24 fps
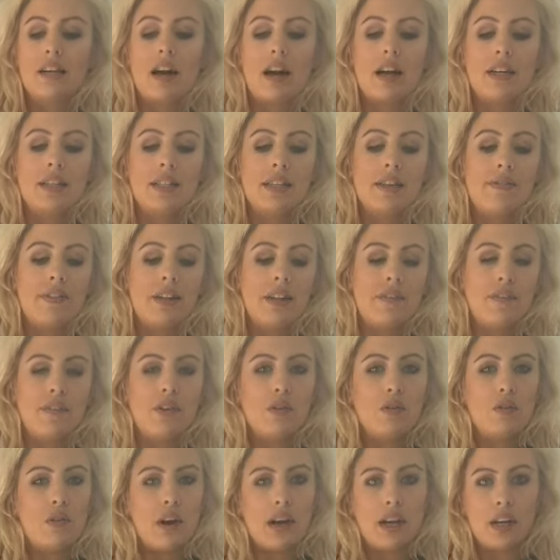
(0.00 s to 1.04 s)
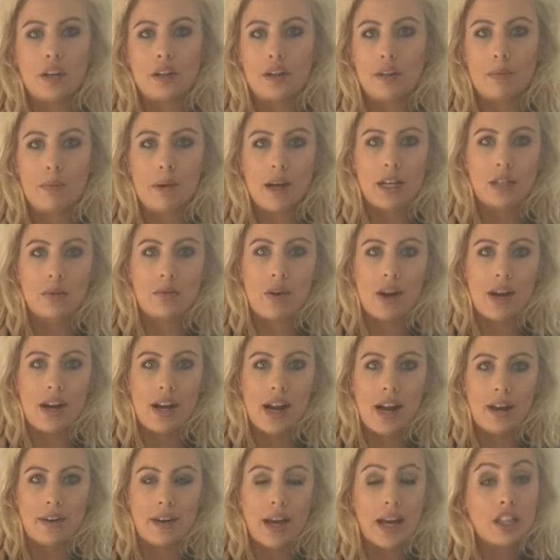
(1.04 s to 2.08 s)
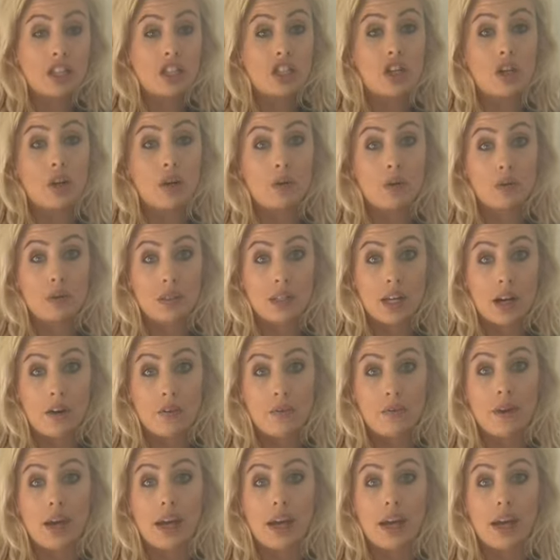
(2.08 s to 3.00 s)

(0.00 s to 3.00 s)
guys, even if you're not in a good place right now, get to know yourself,